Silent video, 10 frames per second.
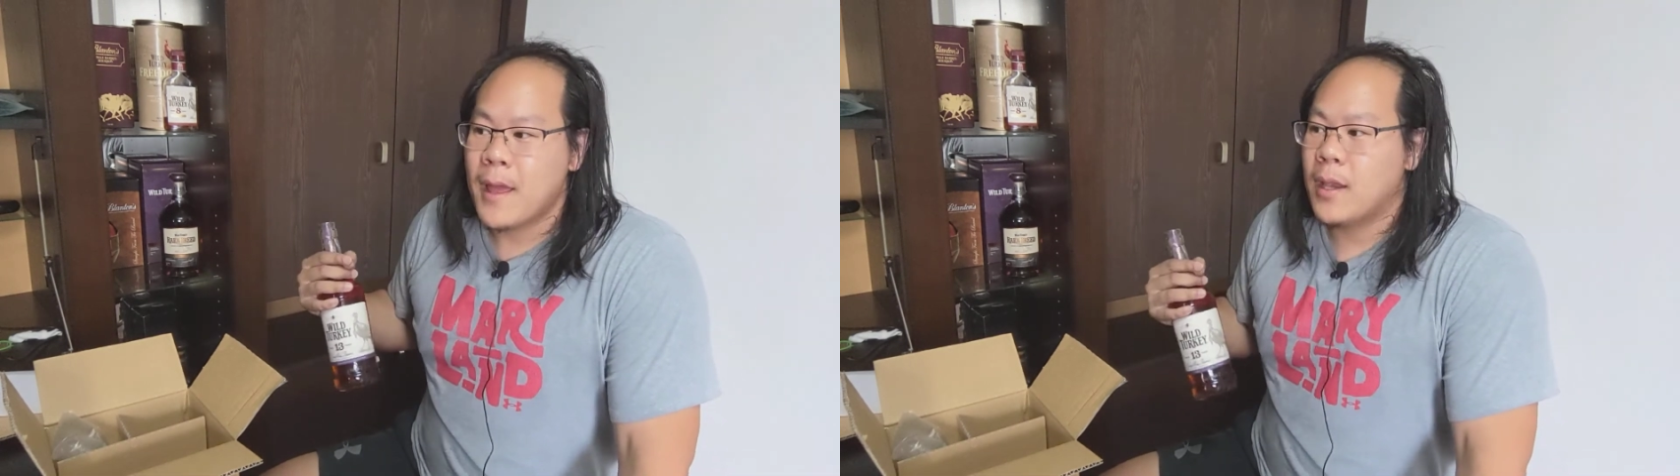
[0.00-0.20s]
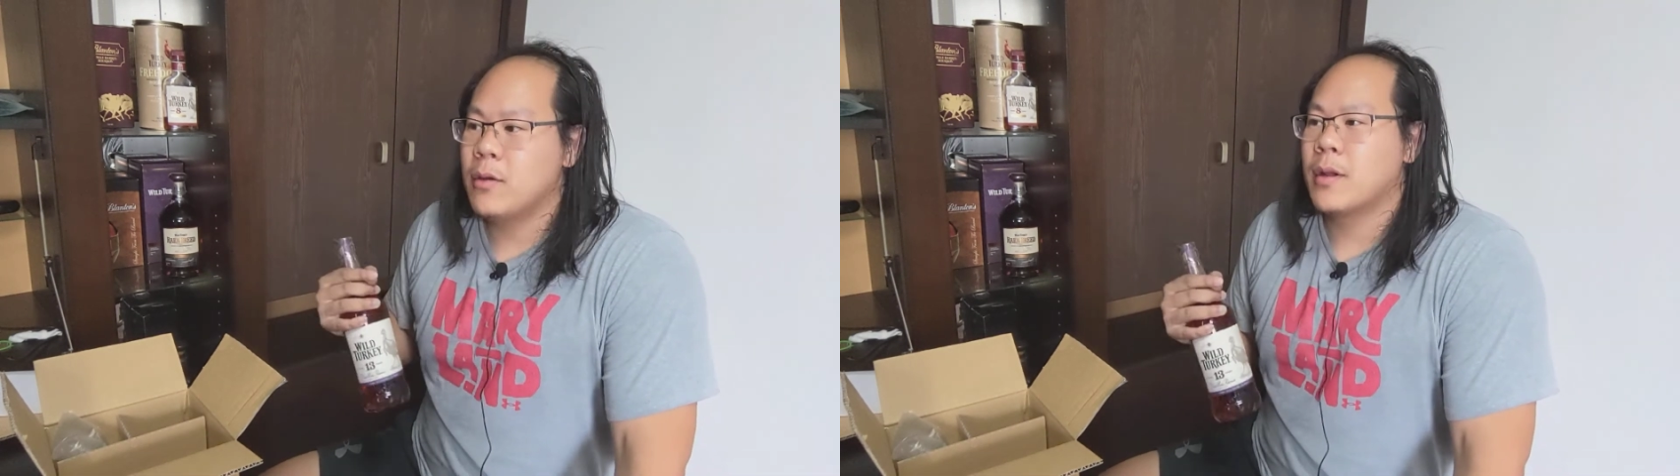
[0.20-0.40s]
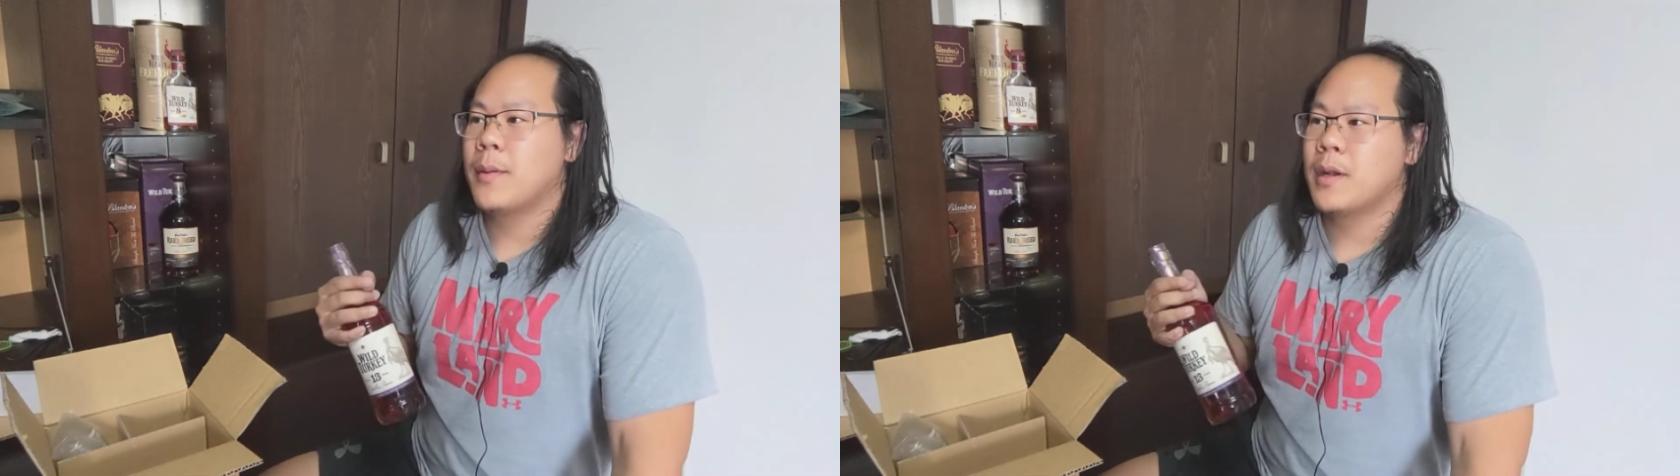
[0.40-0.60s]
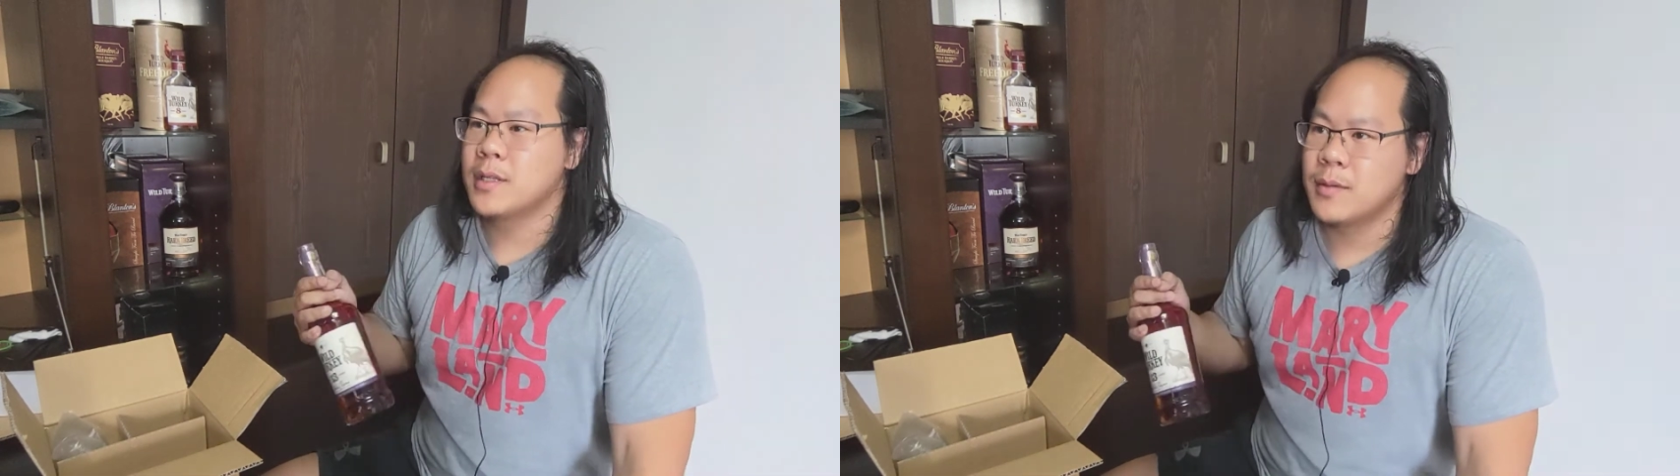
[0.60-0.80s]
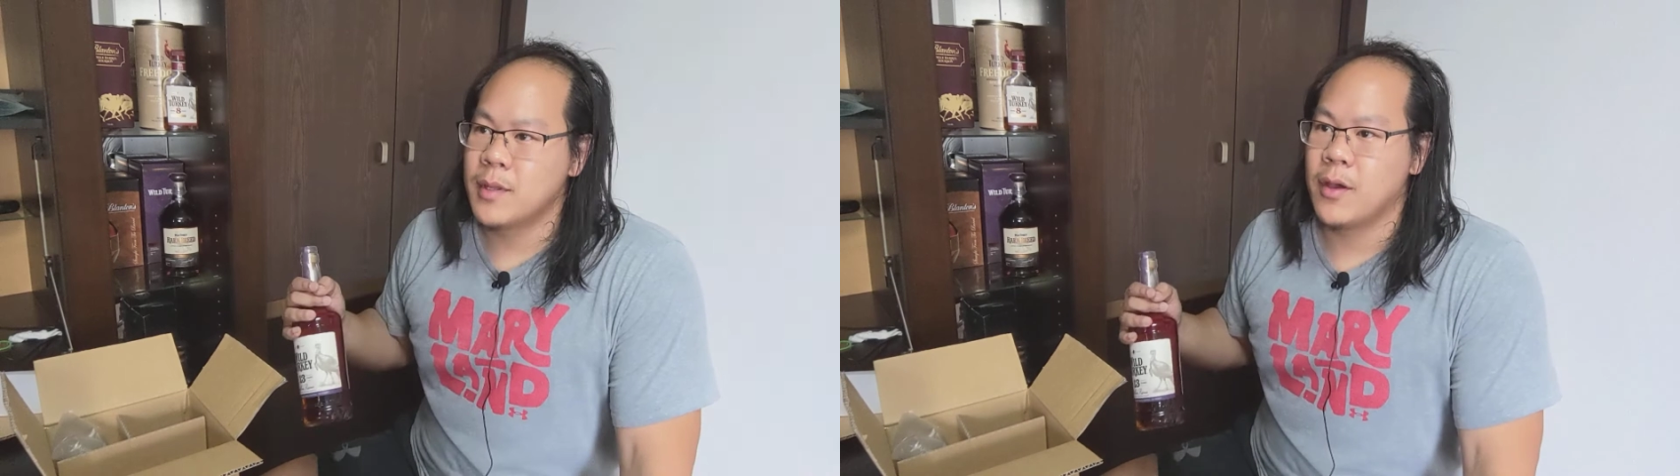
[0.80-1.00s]
And compared to
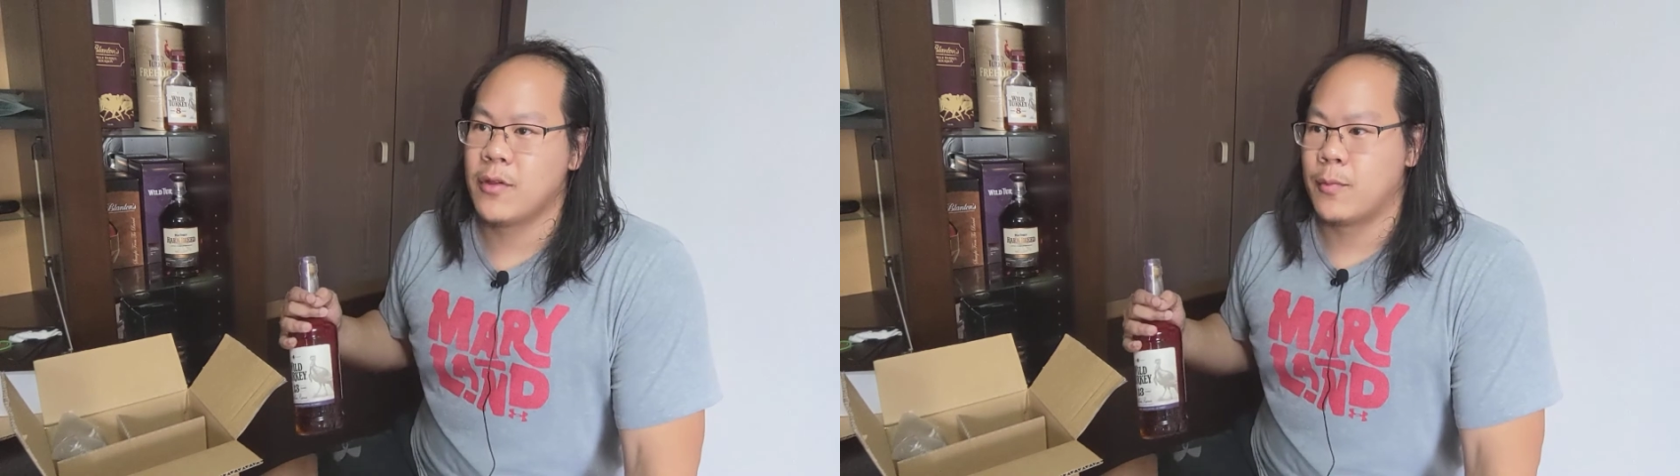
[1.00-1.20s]
some of the other